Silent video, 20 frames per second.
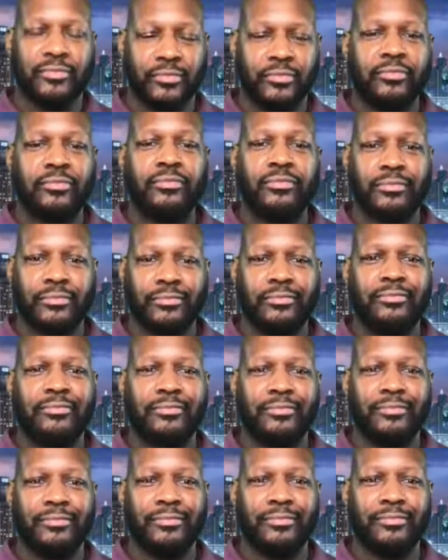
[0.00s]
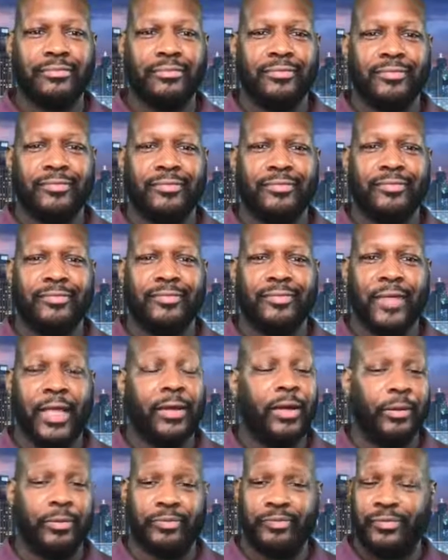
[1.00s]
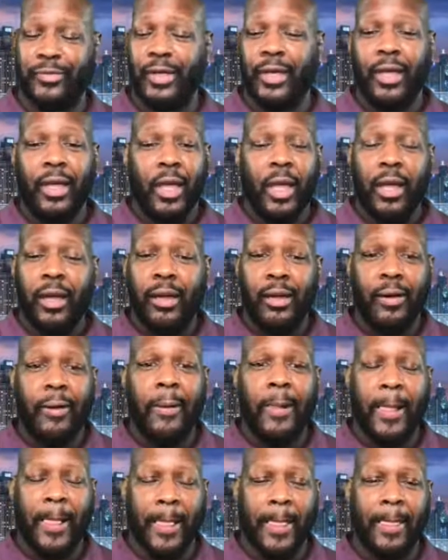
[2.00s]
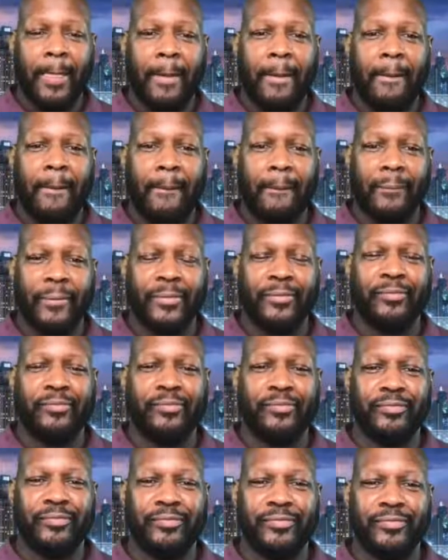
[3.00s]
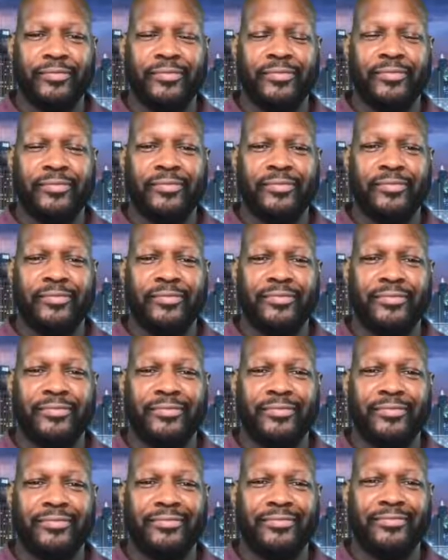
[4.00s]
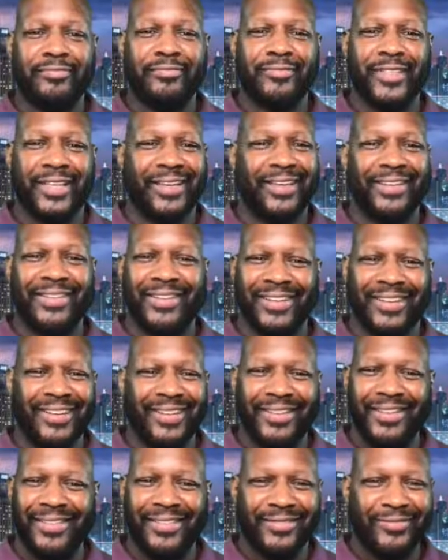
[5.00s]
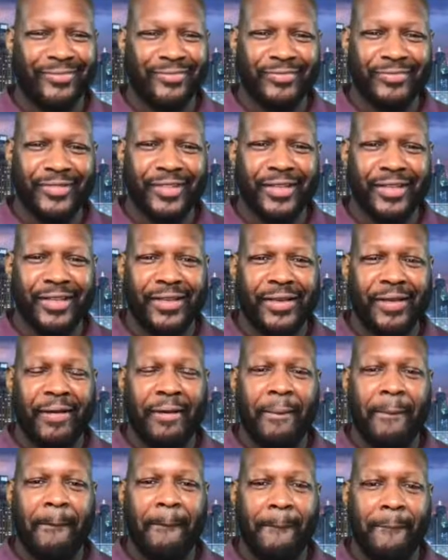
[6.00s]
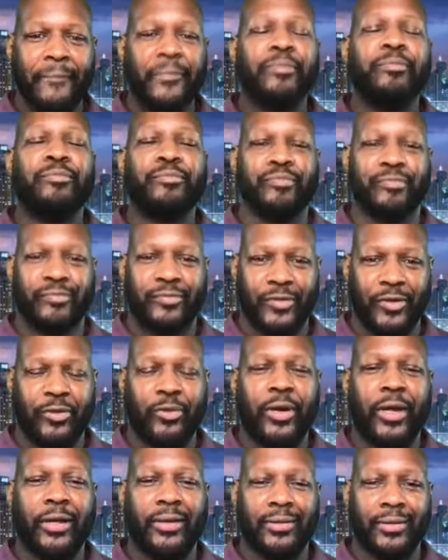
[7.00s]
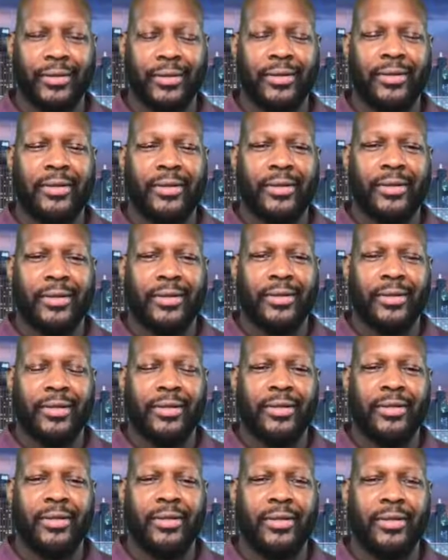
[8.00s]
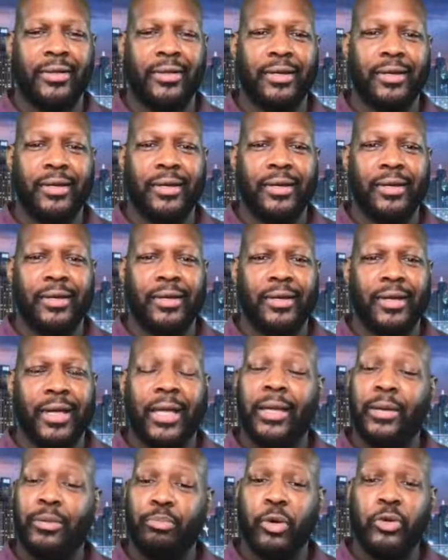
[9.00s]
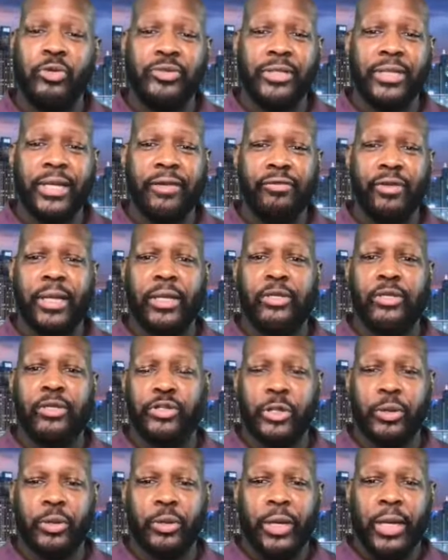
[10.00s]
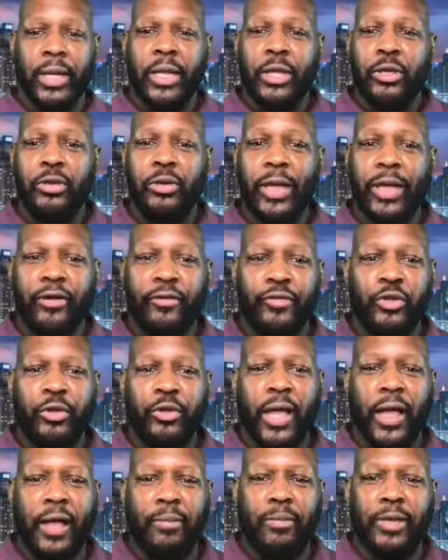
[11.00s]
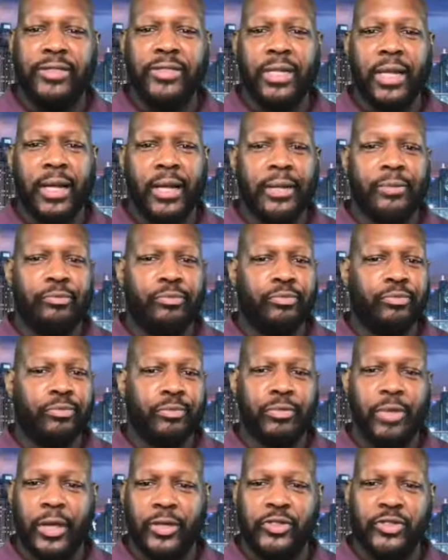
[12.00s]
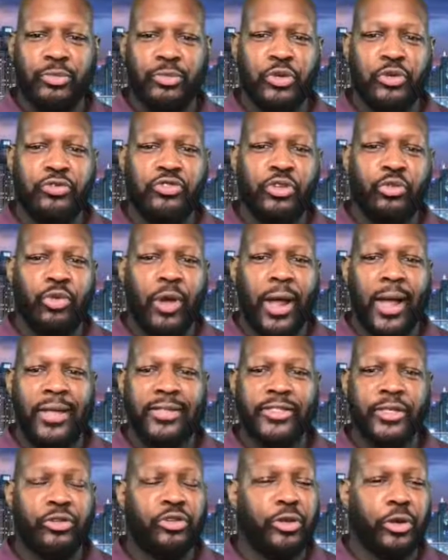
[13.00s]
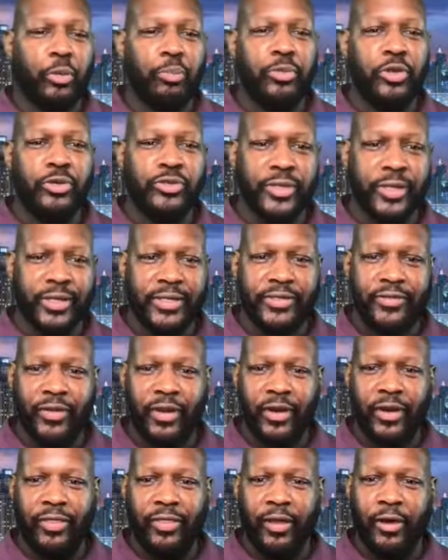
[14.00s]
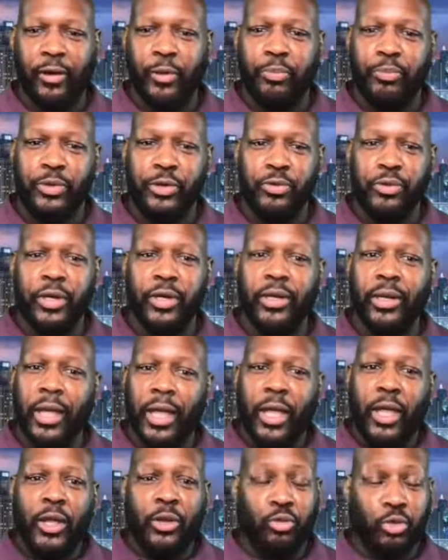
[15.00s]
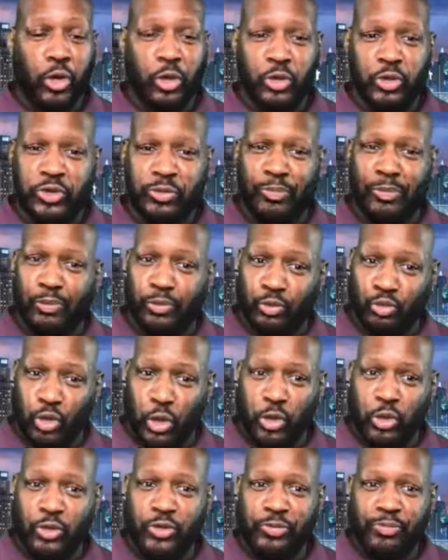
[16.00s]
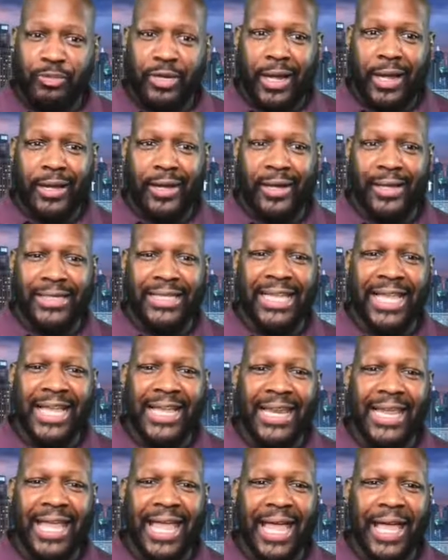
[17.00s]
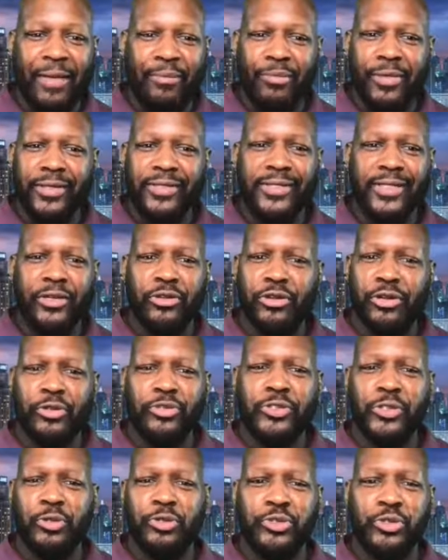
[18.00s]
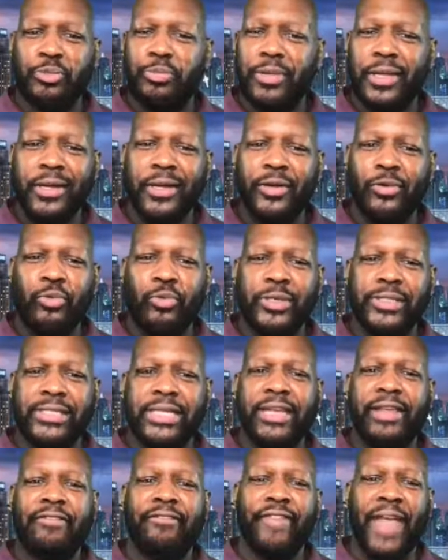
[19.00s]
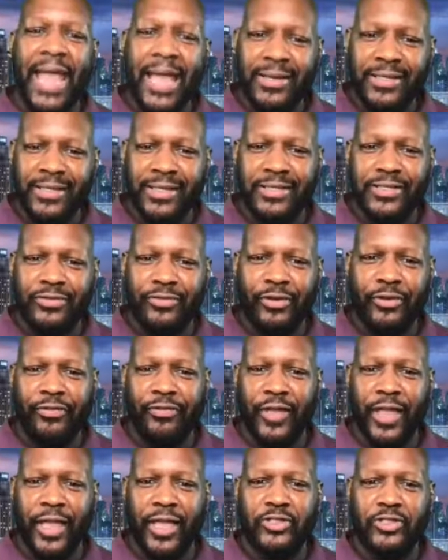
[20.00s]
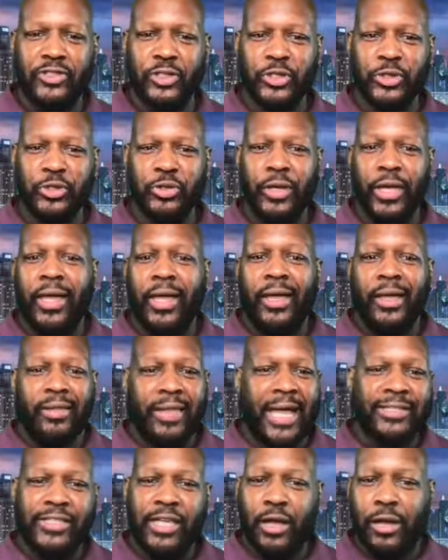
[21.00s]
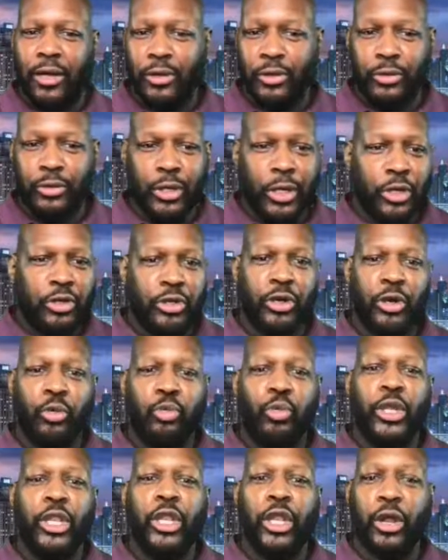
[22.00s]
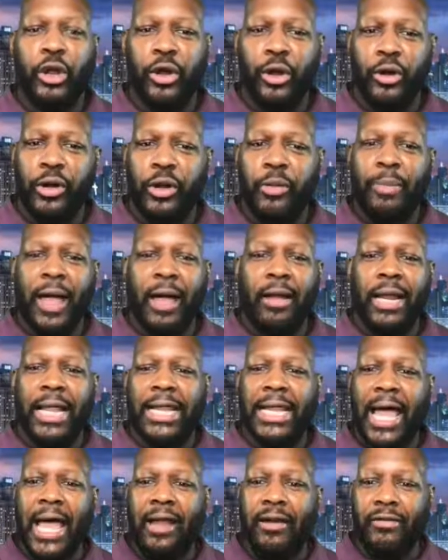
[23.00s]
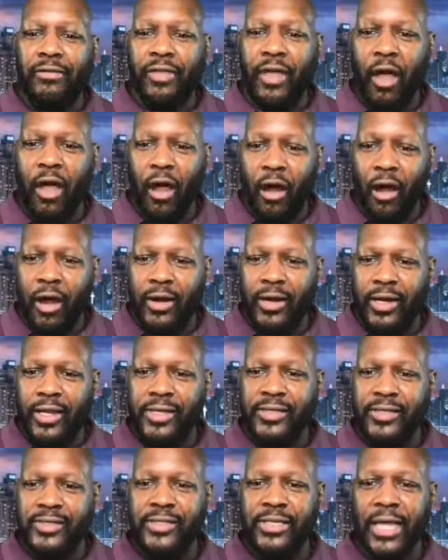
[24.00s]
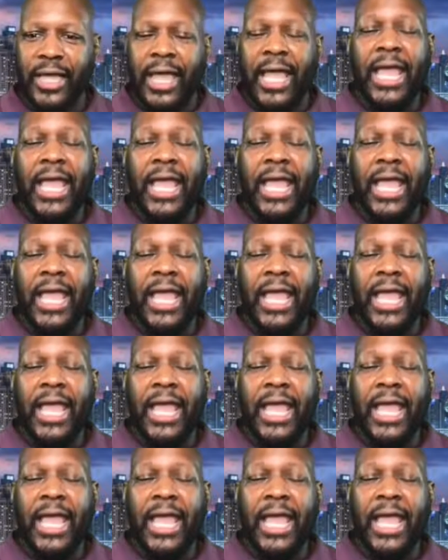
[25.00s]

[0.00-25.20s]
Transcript: sales, that was a big deal. And now it's like artists don't get too much from Apple Music and streaming, and it's a completely different deal now. It most definitely. So you had a few comments. Smooth Gerard said, music is very therapeutic. Rose Lady Edmond said, social media was an advantage for fans too. That's how we learn about a lot of the artists.